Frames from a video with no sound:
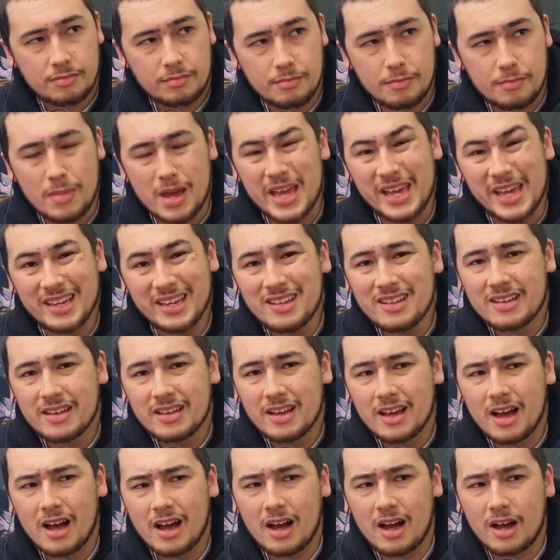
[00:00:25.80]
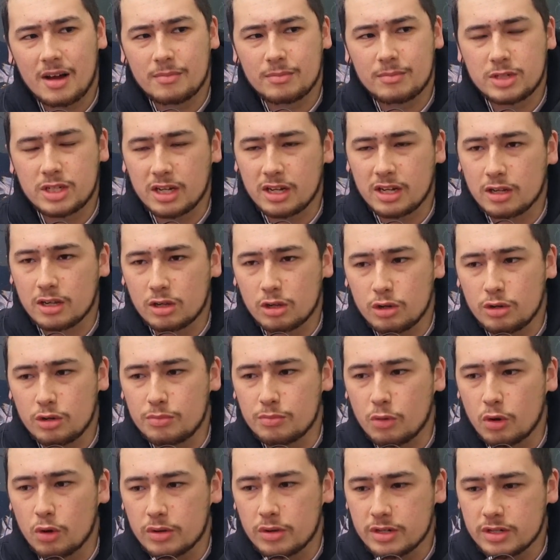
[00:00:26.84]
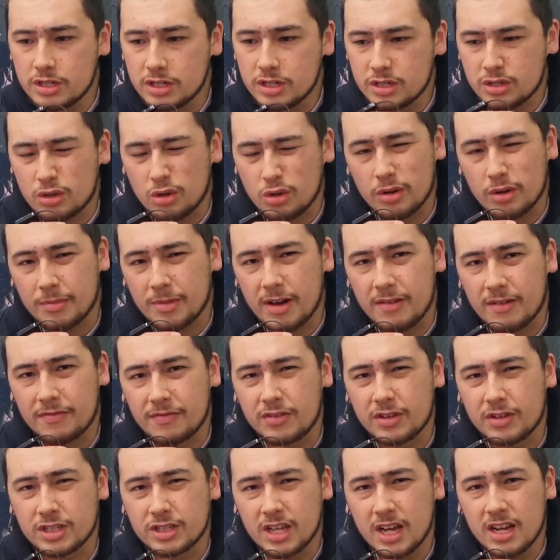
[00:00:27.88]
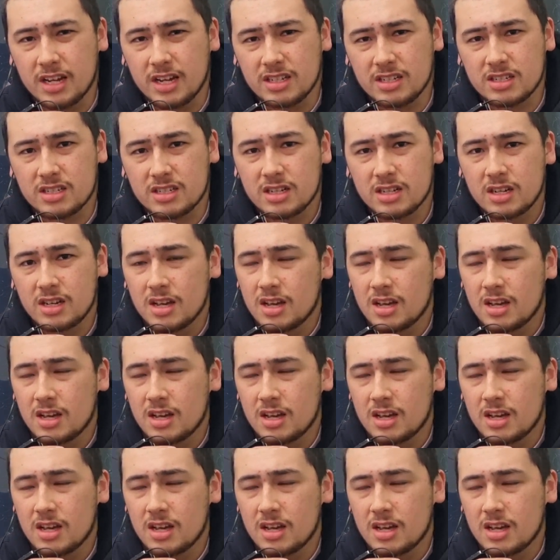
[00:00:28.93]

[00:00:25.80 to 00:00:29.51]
me to include more than just talking about fish tanks.